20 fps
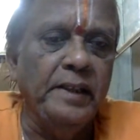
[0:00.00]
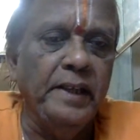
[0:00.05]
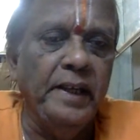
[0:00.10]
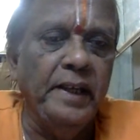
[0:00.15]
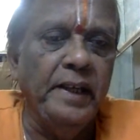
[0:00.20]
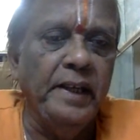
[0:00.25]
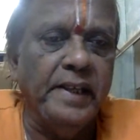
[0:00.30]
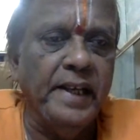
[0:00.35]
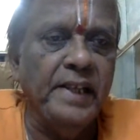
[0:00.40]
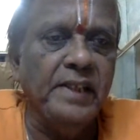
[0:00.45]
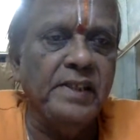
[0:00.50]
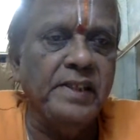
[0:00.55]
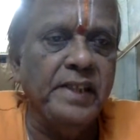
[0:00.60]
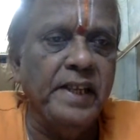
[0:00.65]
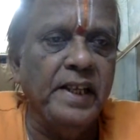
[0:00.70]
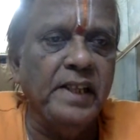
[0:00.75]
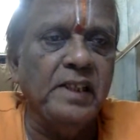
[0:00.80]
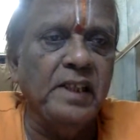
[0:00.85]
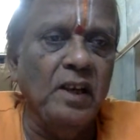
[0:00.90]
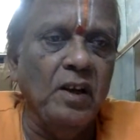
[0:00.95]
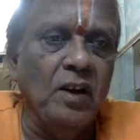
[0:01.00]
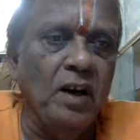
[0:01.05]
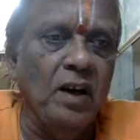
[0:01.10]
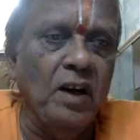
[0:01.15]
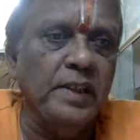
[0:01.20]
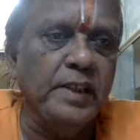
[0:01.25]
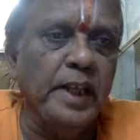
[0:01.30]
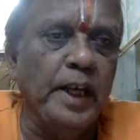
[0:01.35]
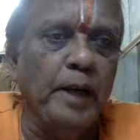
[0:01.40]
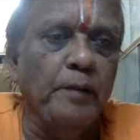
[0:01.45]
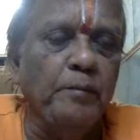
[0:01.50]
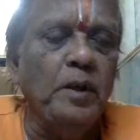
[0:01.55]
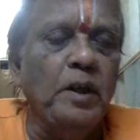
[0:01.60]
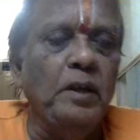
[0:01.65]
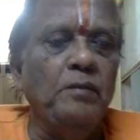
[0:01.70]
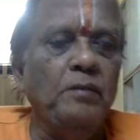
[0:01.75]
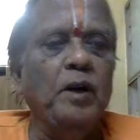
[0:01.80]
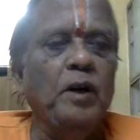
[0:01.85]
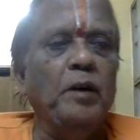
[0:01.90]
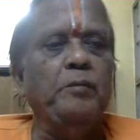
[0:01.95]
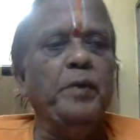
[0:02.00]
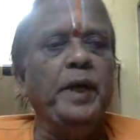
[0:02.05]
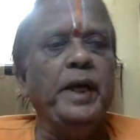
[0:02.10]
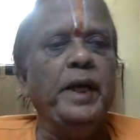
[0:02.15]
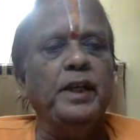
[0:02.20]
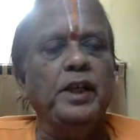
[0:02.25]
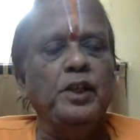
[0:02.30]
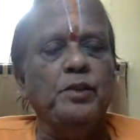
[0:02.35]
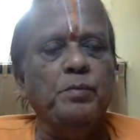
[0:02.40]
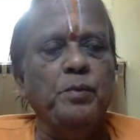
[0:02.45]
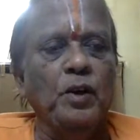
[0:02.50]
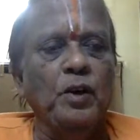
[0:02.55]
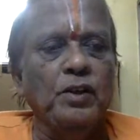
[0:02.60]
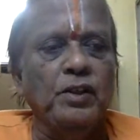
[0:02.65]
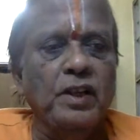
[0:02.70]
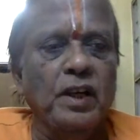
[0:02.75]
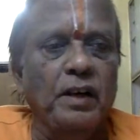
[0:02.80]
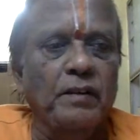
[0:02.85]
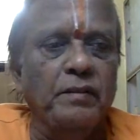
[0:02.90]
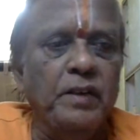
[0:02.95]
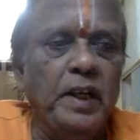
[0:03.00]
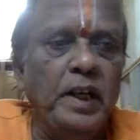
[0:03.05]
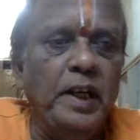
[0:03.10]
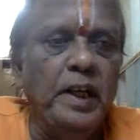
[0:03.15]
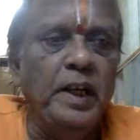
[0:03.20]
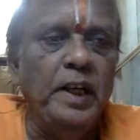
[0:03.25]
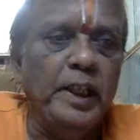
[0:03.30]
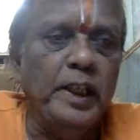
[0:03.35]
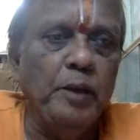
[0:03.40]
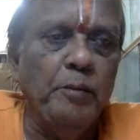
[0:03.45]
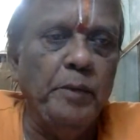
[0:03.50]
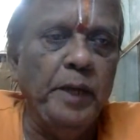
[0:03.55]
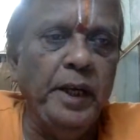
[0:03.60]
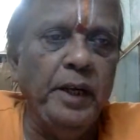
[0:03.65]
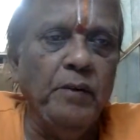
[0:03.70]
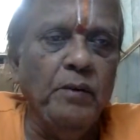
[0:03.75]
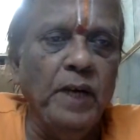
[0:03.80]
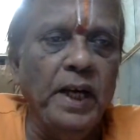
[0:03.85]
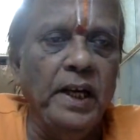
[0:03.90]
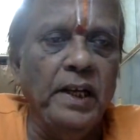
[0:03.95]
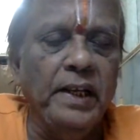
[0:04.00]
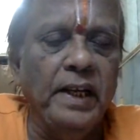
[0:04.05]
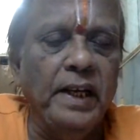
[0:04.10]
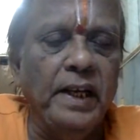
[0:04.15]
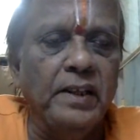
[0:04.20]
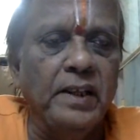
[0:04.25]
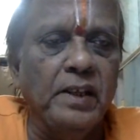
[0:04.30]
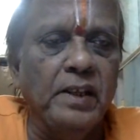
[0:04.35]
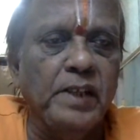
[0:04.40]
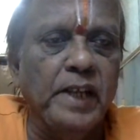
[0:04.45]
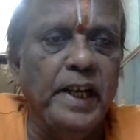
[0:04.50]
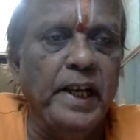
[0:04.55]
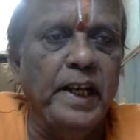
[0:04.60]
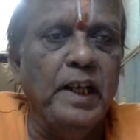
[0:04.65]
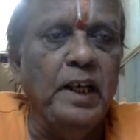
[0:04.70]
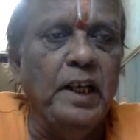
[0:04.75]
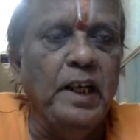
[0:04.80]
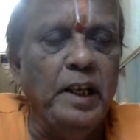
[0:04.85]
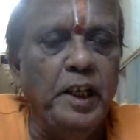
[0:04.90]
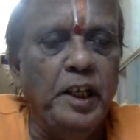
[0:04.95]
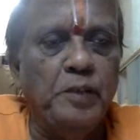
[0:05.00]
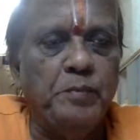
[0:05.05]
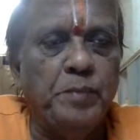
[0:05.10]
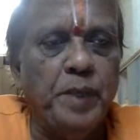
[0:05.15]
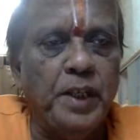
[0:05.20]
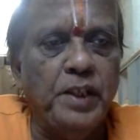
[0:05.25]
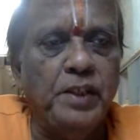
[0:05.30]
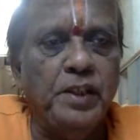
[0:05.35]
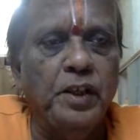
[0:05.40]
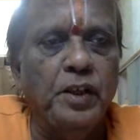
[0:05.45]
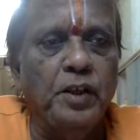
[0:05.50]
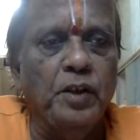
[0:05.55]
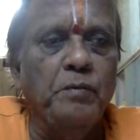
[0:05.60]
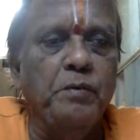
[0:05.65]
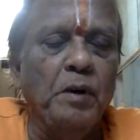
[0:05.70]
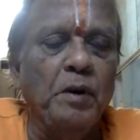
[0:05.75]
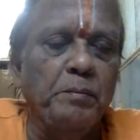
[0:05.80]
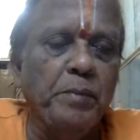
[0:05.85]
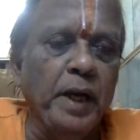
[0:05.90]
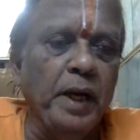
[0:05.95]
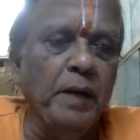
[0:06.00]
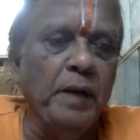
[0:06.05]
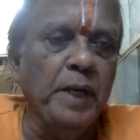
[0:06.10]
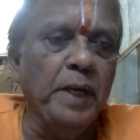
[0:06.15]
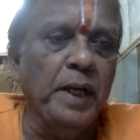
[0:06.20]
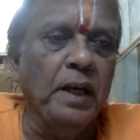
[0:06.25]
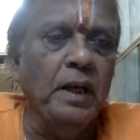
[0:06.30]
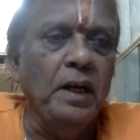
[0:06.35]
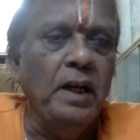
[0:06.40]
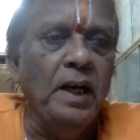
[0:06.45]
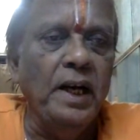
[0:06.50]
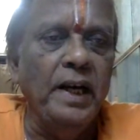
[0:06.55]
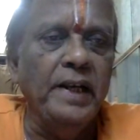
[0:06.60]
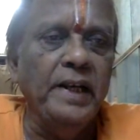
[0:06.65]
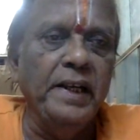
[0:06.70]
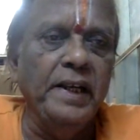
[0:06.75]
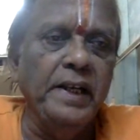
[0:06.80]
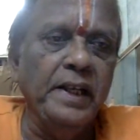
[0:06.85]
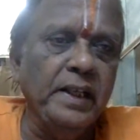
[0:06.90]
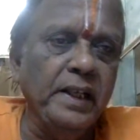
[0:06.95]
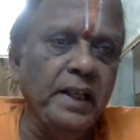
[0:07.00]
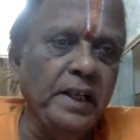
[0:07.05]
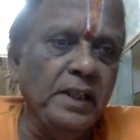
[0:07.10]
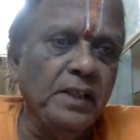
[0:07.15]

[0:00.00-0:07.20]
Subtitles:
case takes a long time for being disposed of. In the meanwhile, the other side is pressing you for payment, and a decree is